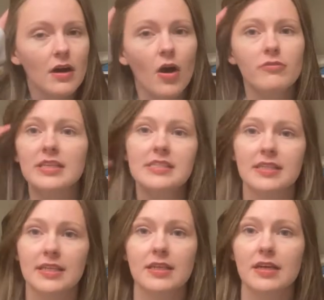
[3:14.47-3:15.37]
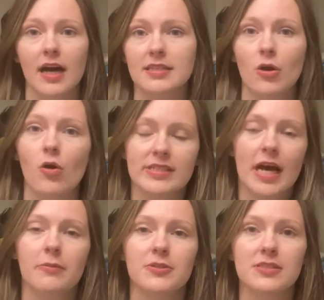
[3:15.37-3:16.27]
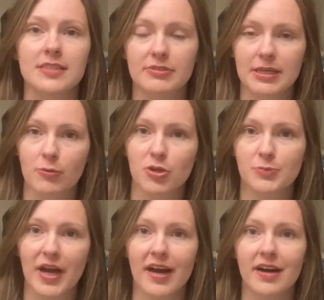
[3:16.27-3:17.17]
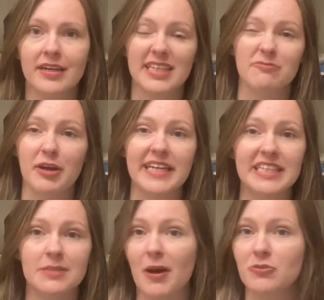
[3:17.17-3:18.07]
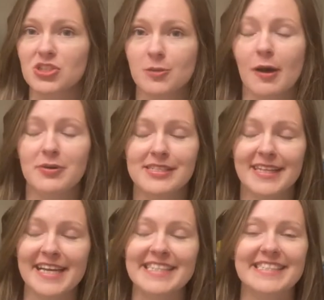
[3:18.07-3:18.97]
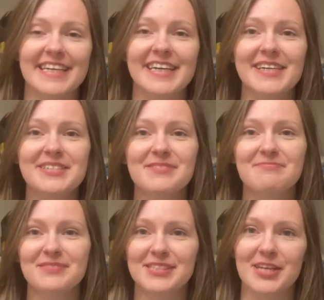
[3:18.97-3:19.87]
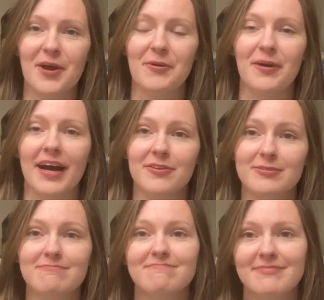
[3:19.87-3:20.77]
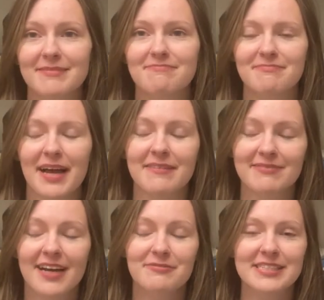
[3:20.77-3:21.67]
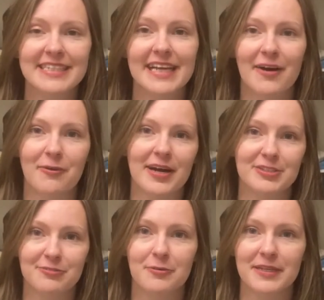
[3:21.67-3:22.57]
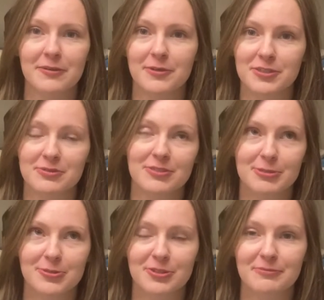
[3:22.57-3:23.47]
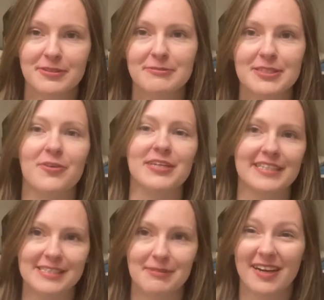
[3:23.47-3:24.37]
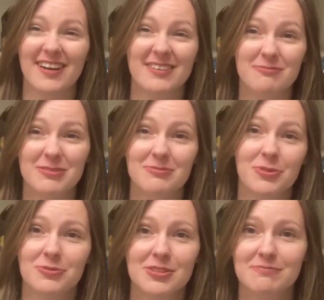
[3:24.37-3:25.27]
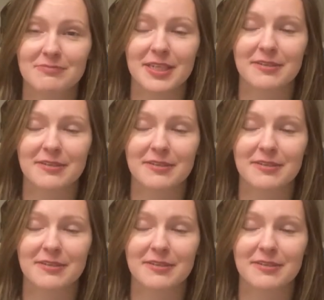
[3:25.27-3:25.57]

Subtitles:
obviously, as it always happens, every time I wash my car, it rained about 2 hours later. So I could kind of see how hydrophobic it was, which was good, but it was annoying because my car looked, you